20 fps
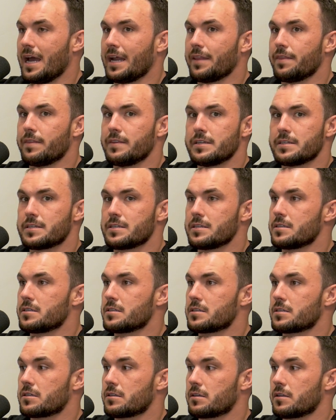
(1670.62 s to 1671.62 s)
And
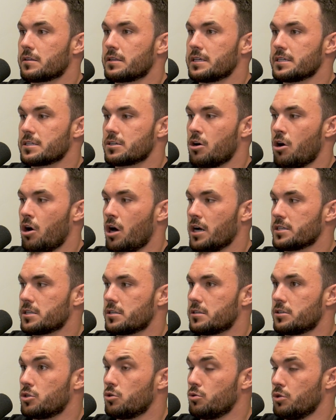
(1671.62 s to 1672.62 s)
this
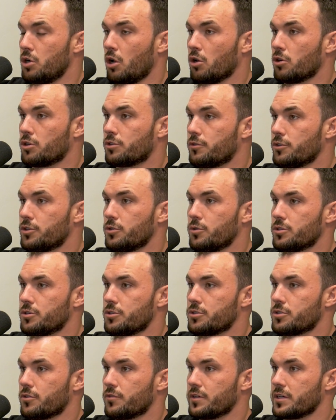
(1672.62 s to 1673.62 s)
costs $2 for
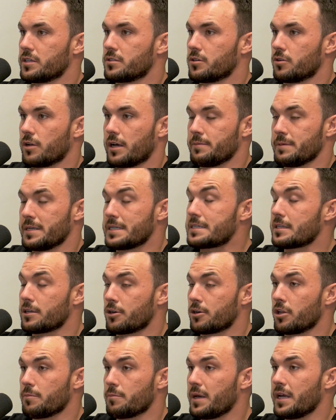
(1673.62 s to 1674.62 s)
200 servings. So, I mean, it's
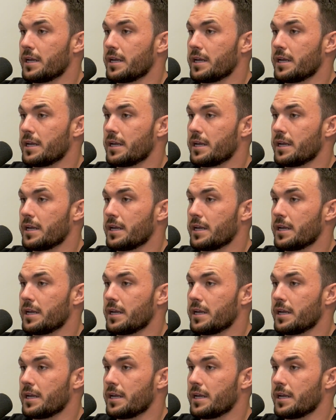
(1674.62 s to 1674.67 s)
literally